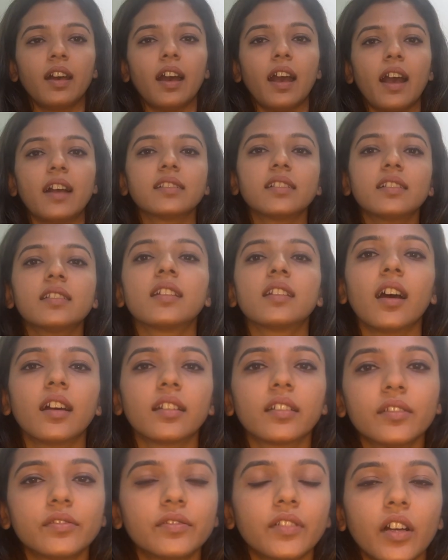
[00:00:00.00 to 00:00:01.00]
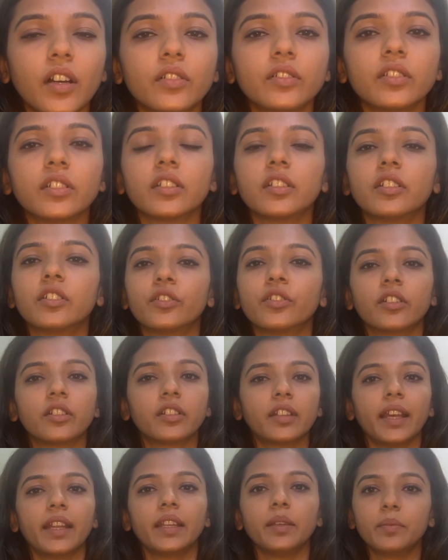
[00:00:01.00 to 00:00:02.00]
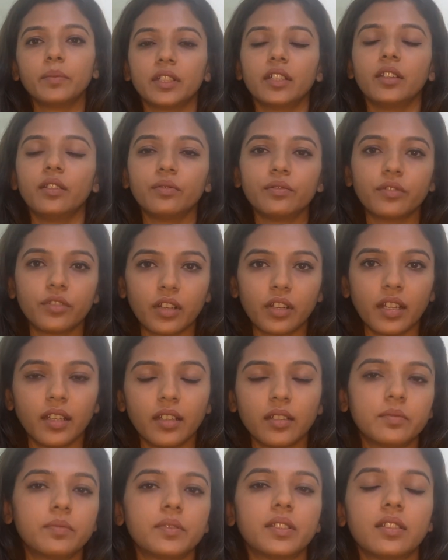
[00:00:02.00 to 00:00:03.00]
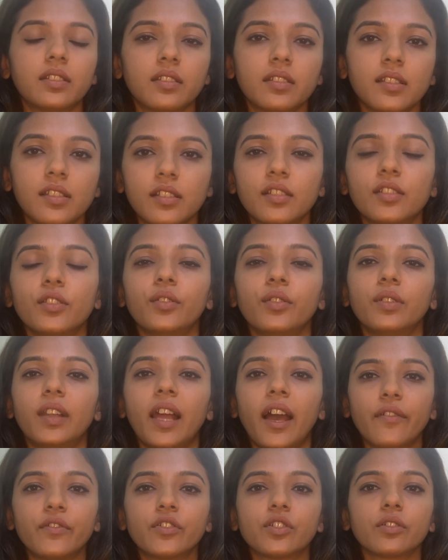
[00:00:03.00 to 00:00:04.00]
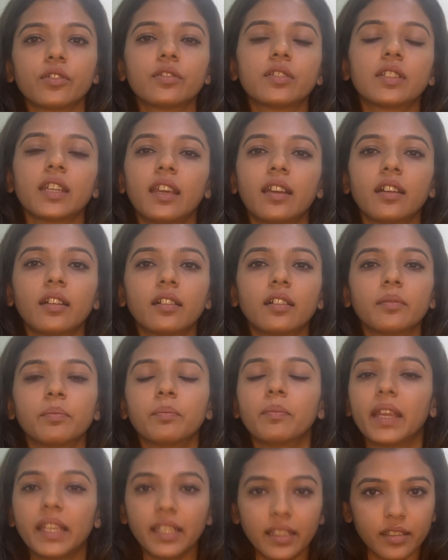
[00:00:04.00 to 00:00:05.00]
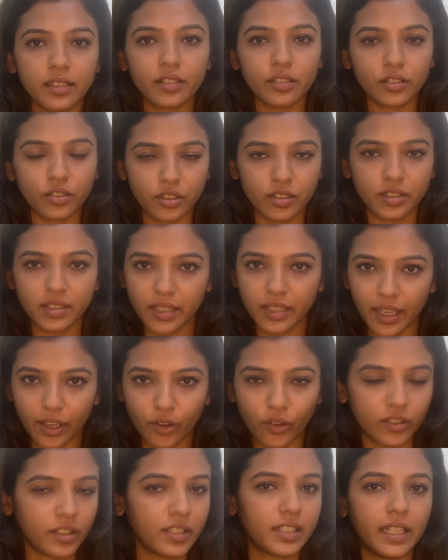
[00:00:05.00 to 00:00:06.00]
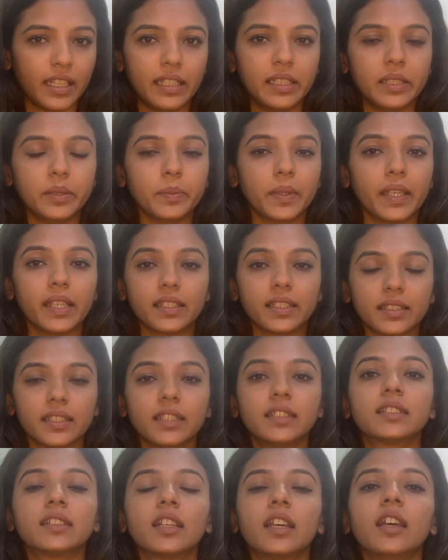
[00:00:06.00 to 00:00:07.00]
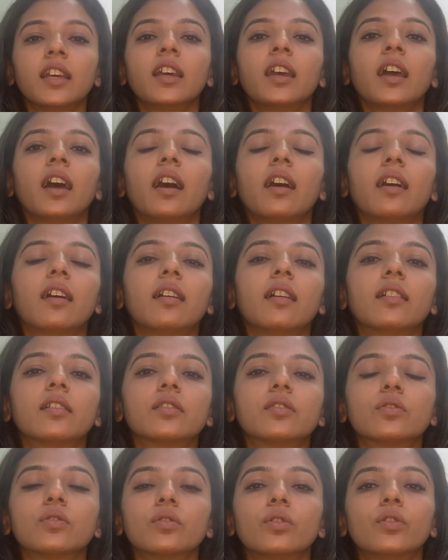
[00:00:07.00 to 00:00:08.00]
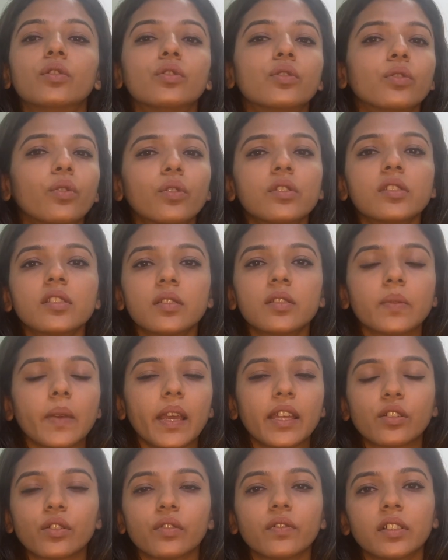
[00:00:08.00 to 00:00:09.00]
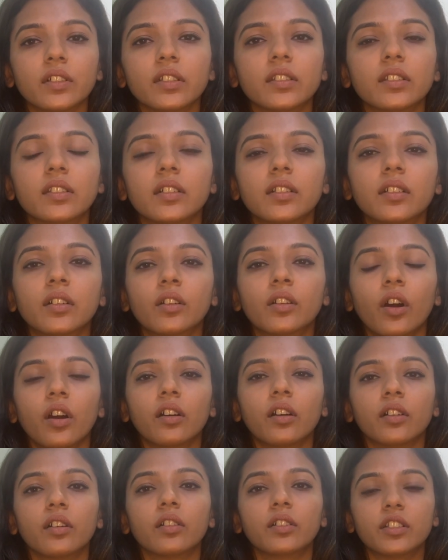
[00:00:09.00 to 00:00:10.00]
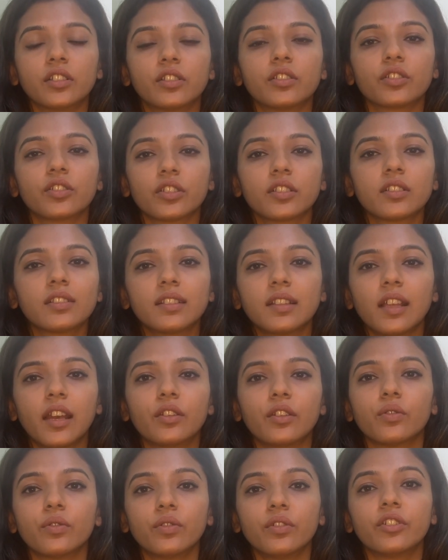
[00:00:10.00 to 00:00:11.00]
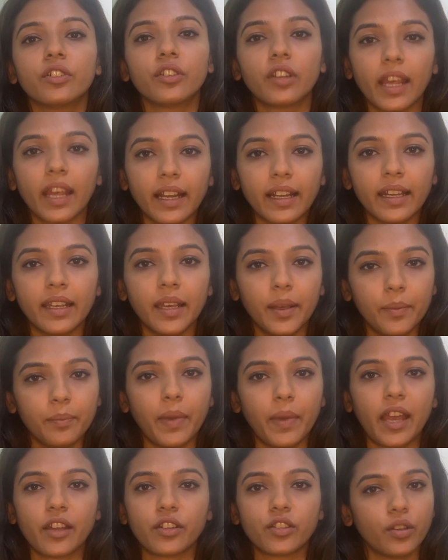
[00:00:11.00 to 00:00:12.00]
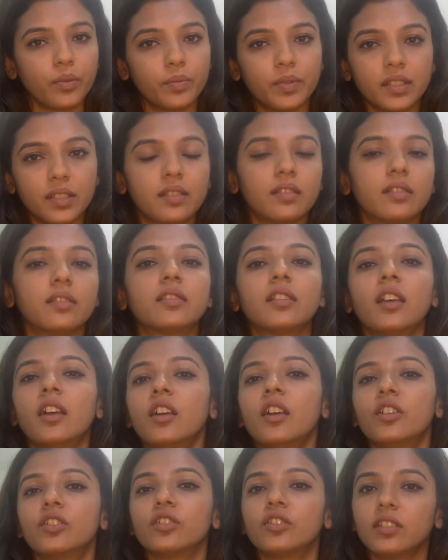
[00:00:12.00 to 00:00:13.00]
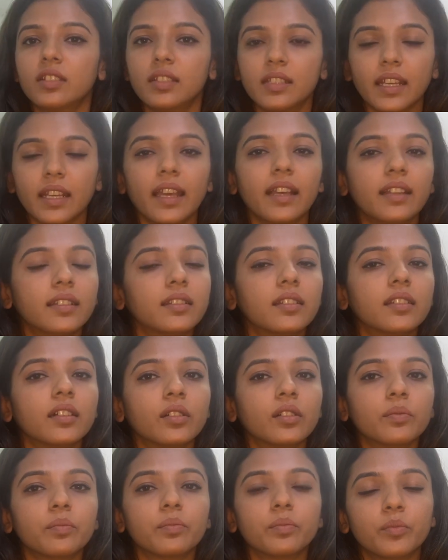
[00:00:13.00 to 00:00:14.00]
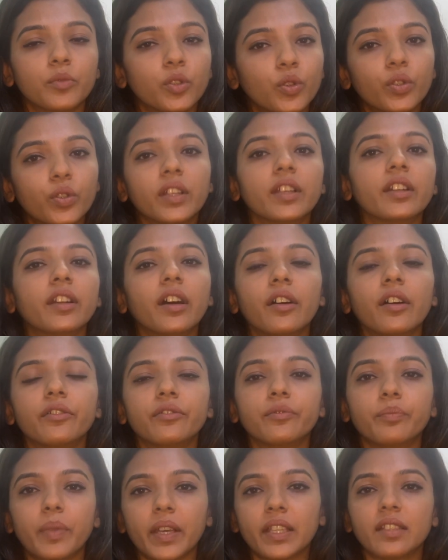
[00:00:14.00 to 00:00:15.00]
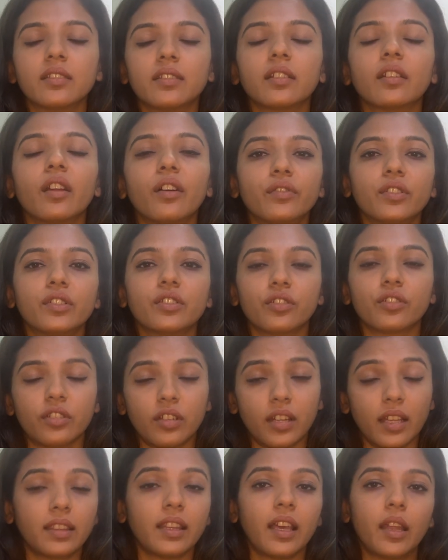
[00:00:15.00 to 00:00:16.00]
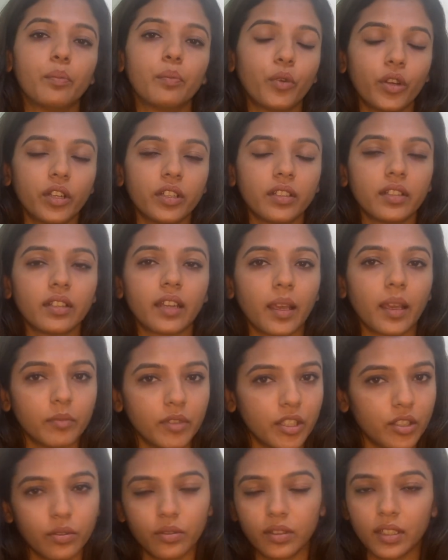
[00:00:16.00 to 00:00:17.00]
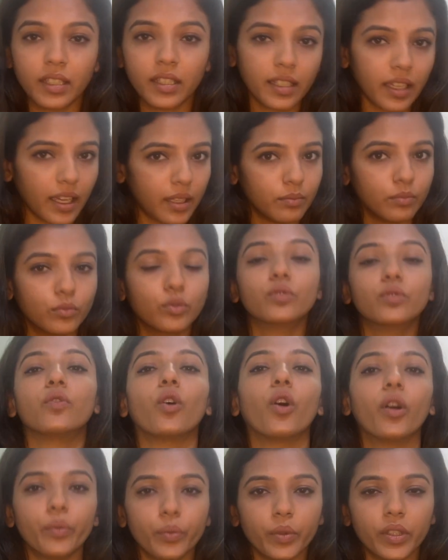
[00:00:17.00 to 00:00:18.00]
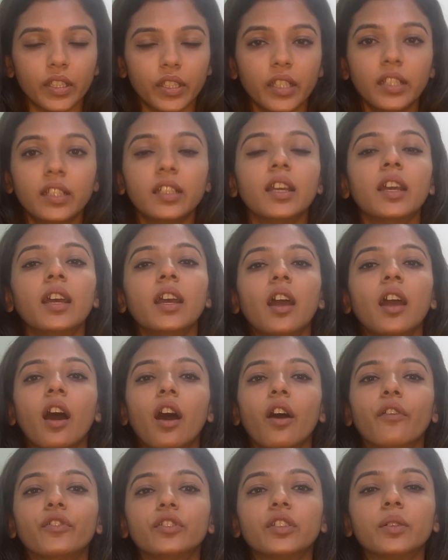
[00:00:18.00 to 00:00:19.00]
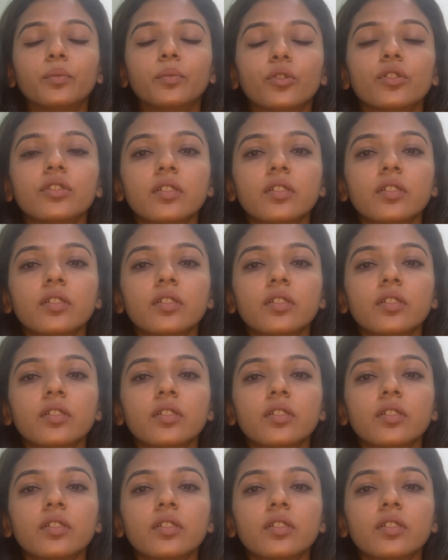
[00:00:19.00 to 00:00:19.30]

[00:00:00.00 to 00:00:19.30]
As a startup founder or anybody who's running a business, you'll have to take many decisions on a daily basis. So don't sweat over the decisions that don't directly impact your business. Just take the good enough, best enough decision at that point in time that you think, and move on with it. For the most